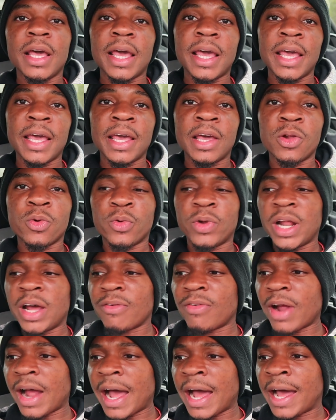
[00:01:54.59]
and
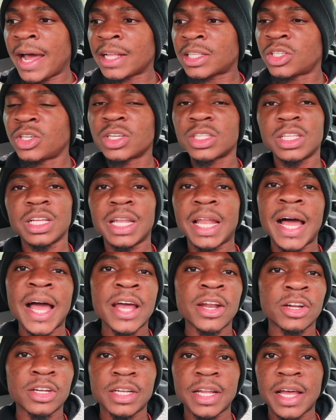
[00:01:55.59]
whenever I took the
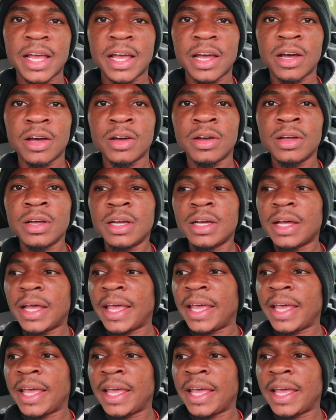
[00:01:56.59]
liner down